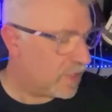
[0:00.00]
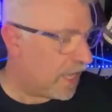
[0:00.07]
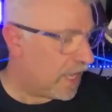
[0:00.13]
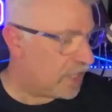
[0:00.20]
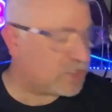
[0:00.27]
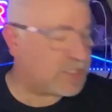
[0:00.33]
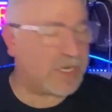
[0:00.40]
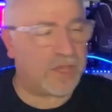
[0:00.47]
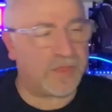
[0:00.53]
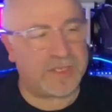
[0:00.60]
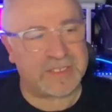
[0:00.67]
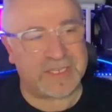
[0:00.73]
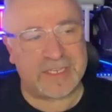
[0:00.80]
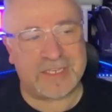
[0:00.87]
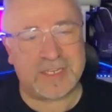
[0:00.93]
as you know,
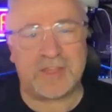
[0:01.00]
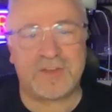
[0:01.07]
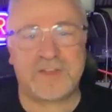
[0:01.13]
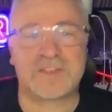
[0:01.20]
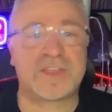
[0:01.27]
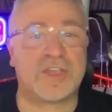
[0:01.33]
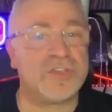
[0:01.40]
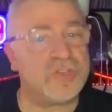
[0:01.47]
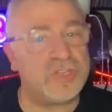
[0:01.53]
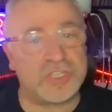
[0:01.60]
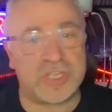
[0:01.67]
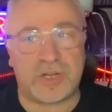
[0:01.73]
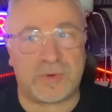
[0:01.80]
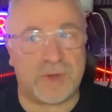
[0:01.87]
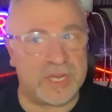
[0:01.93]
this Italo disco new
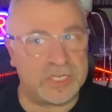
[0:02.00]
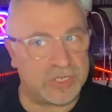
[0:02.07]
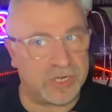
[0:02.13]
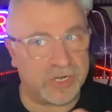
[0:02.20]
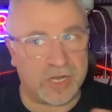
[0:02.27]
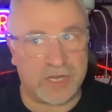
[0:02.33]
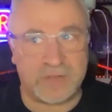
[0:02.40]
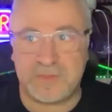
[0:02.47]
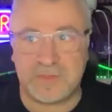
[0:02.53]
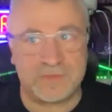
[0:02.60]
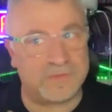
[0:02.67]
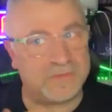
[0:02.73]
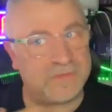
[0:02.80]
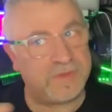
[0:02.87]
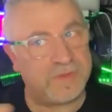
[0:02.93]
generation. I don't know if you
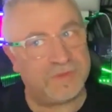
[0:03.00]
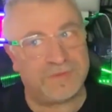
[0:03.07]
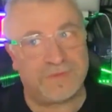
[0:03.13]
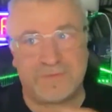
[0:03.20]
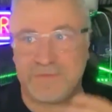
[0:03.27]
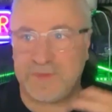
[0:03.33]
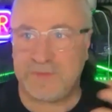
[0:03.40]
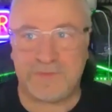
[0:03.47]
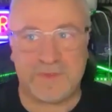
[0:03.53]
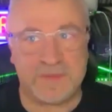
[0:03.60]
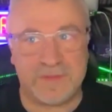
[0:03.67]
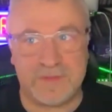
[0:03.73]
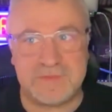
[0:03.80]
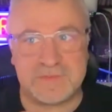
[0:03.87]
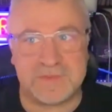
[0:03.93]

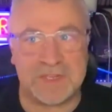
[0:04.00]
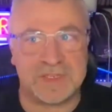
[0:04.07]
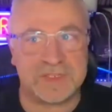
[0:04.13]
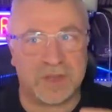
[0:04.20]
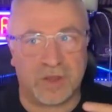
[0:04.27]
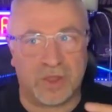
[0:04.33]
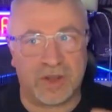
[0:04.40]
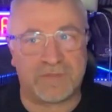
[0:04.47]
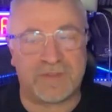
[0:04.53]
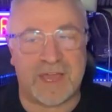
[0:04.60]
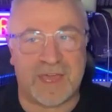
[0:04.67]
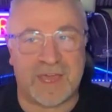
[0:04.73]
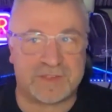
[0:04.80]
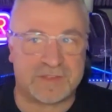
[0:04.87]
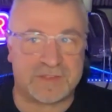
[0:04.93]
said there's a lot of
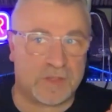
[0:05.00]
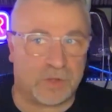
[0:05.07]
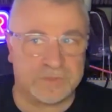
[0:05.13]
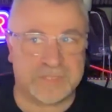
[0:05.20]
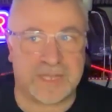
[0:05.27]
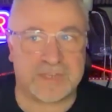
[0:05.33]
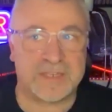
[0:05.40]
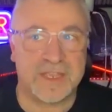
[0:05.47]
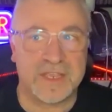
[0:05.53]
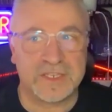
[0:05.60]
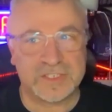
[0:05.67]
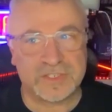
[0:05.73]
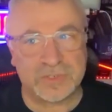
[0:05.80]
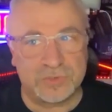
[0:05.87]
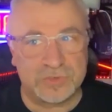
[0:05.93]
artists, the old artists,
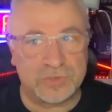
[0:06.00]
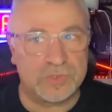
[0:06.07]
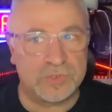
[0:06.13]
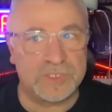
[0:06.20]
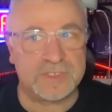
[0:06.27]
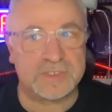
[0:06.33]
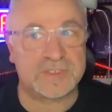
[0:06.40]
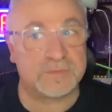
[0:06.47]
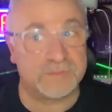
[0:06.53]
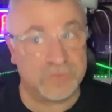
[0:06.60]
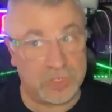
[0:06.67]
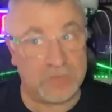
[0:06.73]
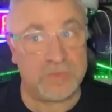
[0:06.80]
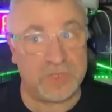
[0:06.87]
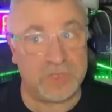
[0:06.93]
still doing some
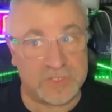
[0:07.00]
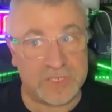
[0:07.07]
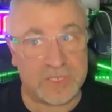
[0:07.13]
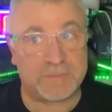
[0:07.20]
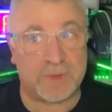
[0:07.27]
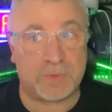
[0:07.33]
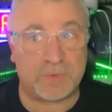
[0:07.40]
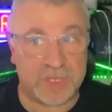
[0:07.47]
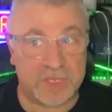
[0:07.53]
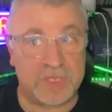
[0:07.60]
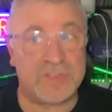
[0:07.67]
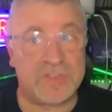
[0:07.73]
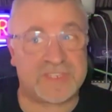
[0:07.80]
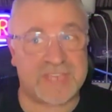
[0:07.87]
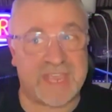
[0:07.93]
new music, but with a
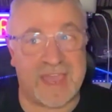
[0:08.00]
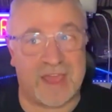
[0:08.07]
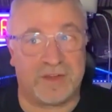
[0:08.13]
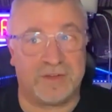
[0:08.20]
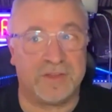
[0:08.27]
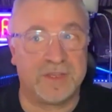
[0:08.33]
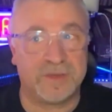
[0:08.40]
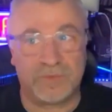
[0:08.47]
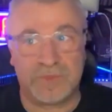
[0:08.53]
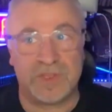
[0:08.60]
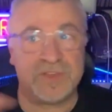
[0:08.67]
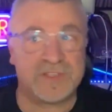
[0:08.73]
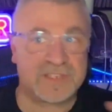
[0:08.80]
new sound, with new